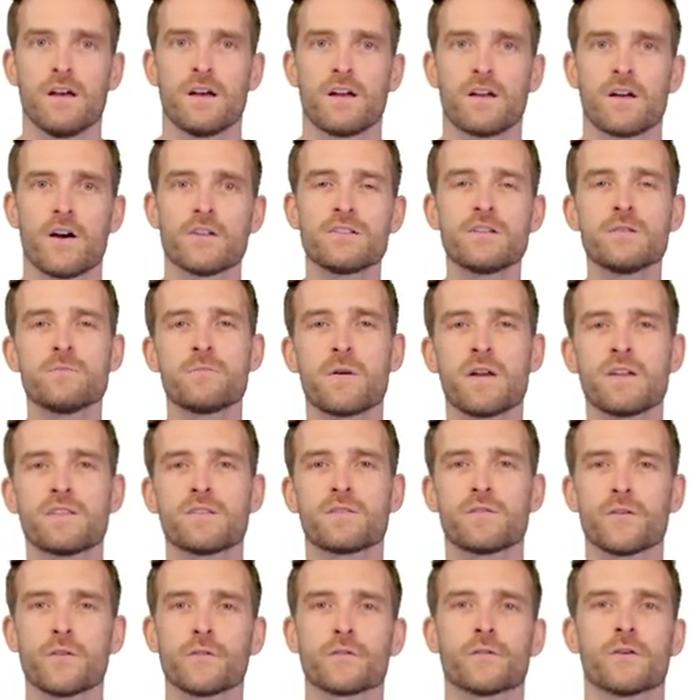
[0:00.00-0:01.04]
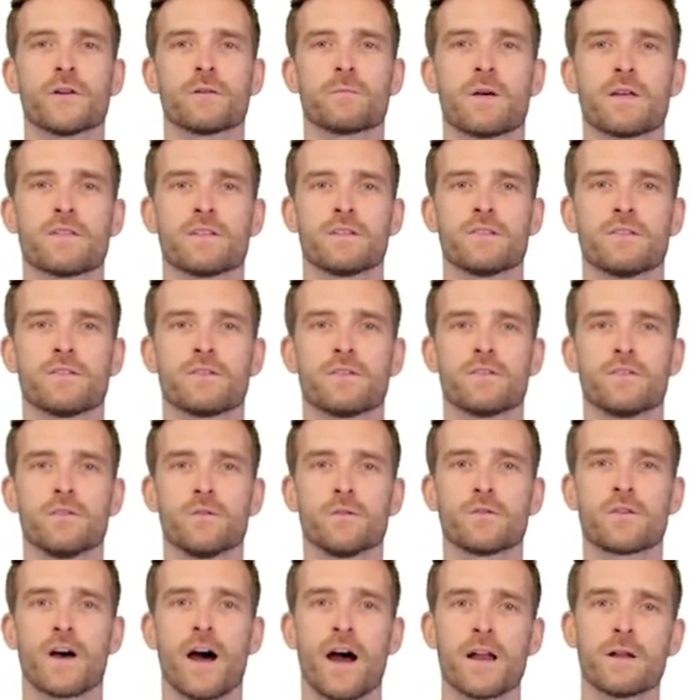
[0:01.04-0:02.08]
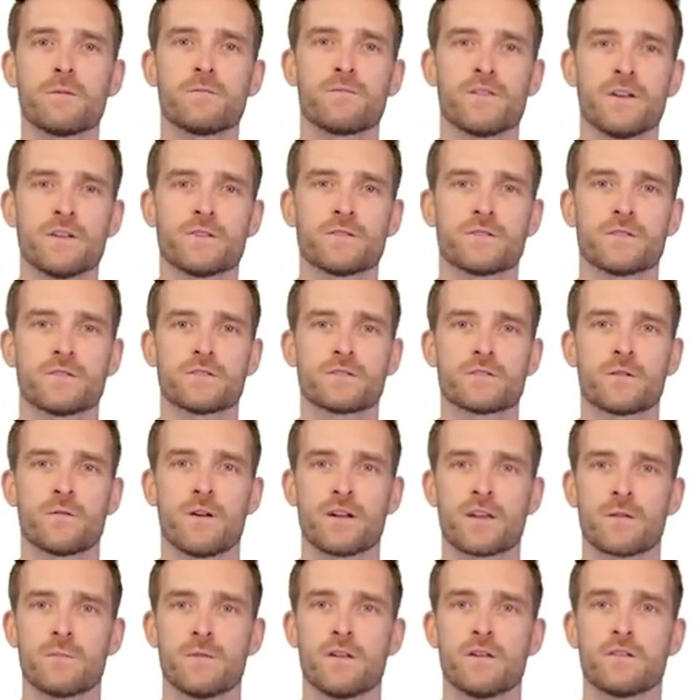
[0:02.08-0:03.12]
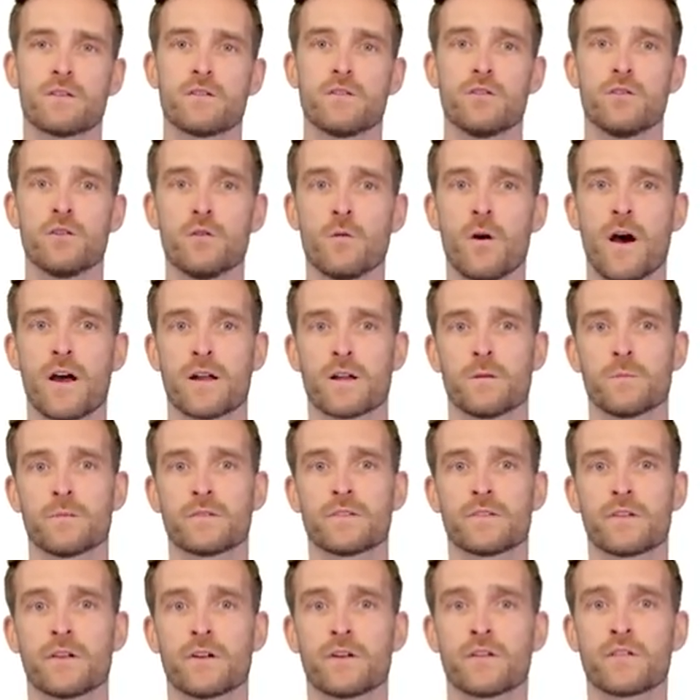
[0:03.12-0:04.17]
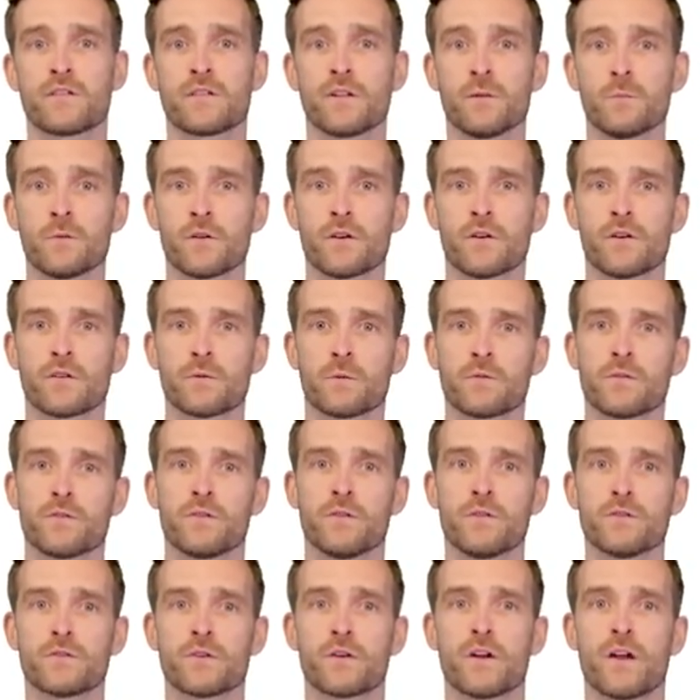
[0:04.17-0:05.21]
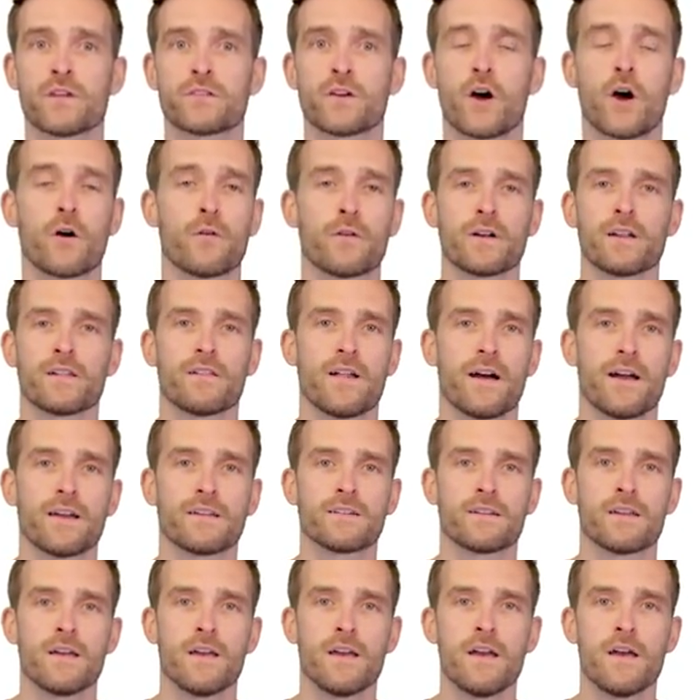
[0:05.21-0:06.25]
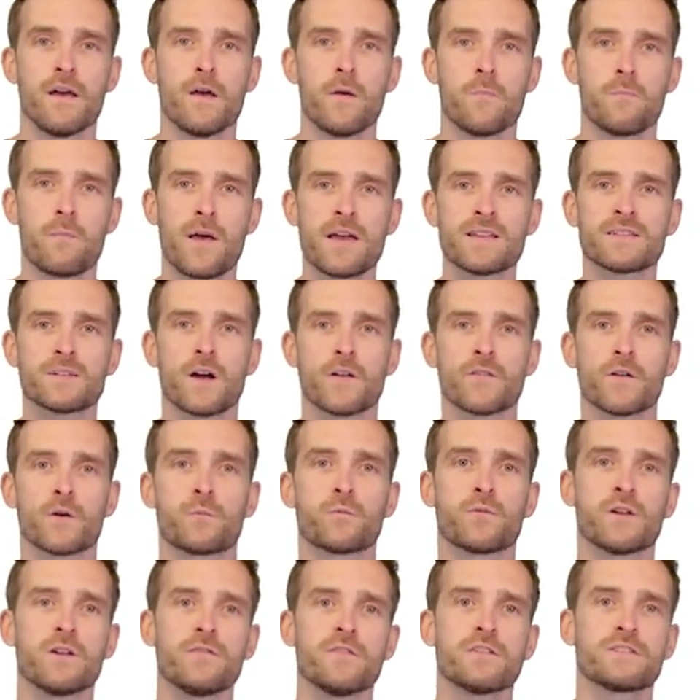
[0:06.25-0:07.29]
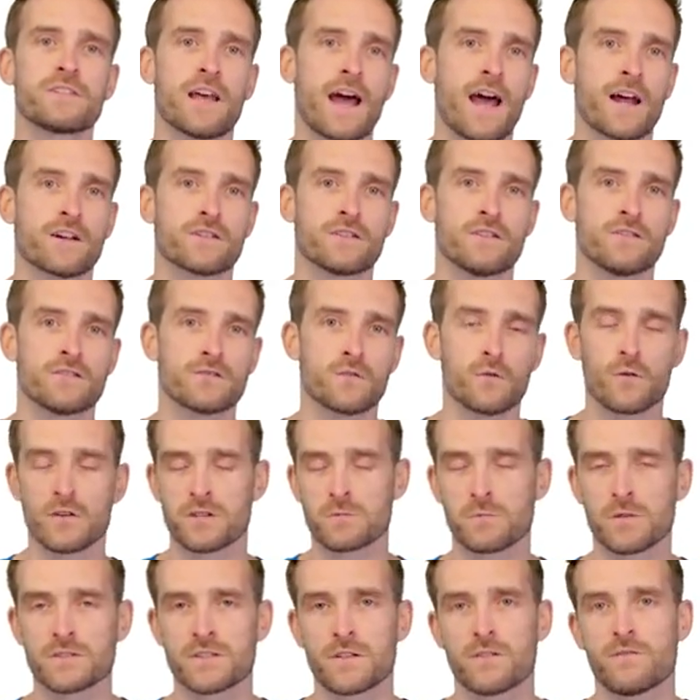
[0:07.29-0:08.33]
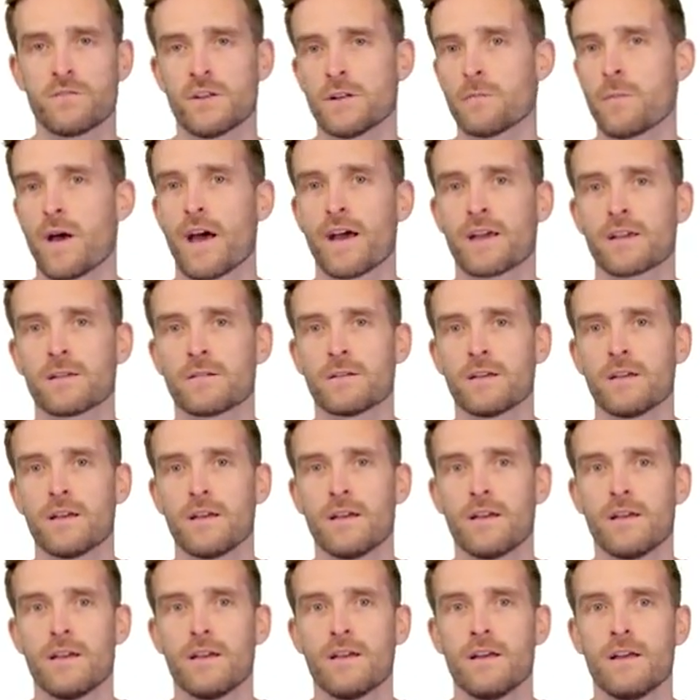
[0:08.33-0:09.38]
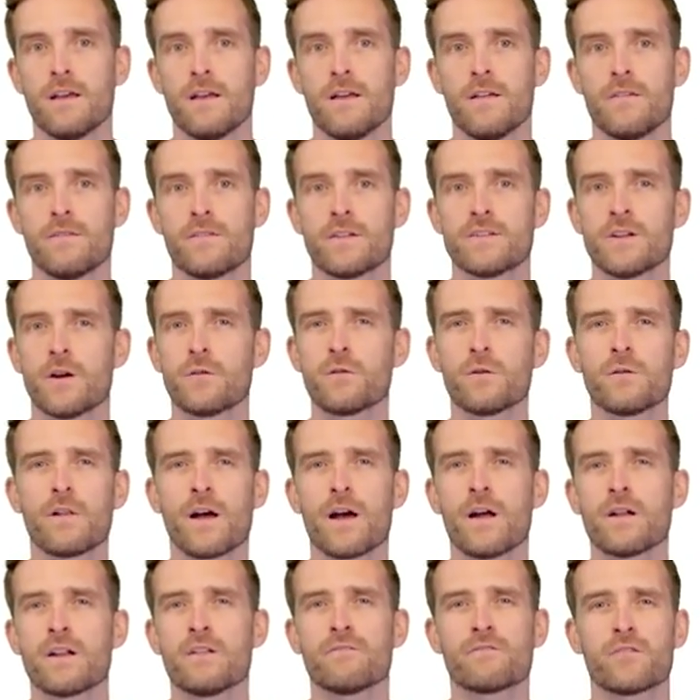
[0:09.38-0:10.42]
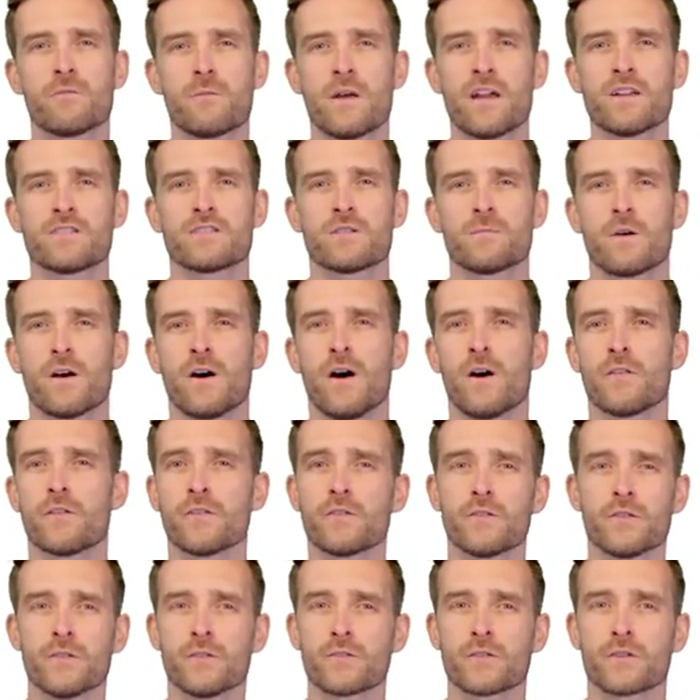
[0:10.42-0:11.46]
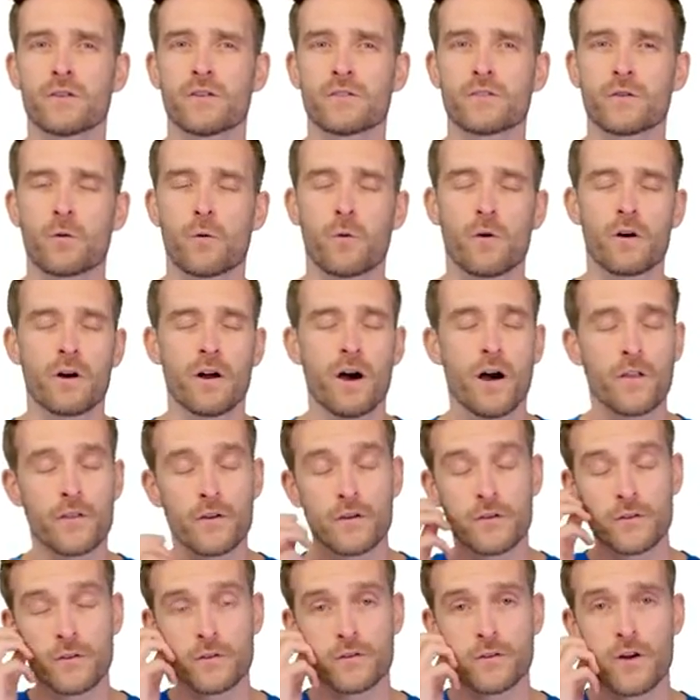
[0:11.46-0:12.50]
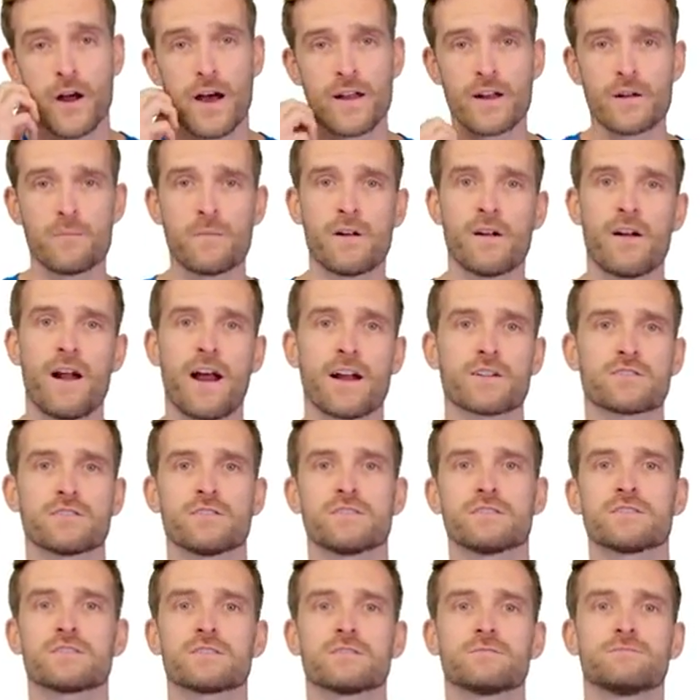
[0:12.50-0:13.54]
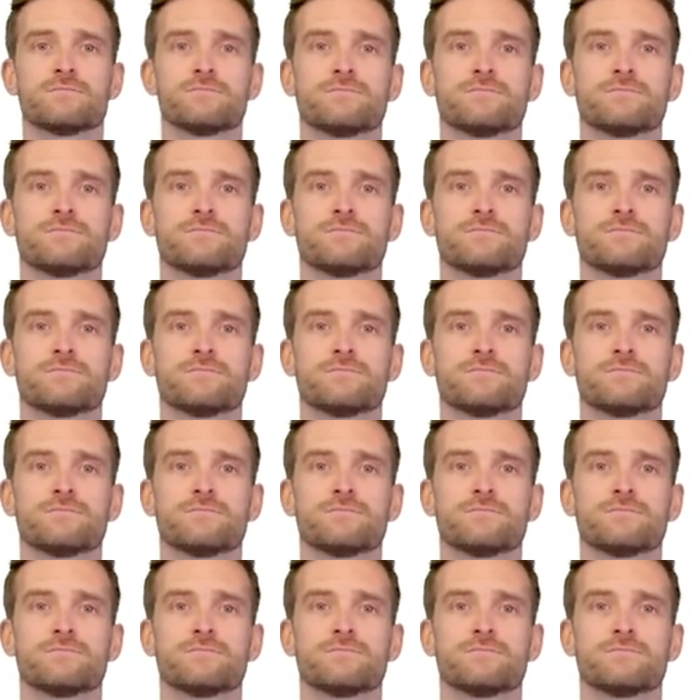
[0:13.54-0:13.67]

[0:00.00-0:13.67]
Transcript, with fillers: Content-based filtering methods use item features to recommend new items that are similar to what the user has already liked, based on their previous actions or explicit feedback. They don't rely on information about other users or other user-item interactions.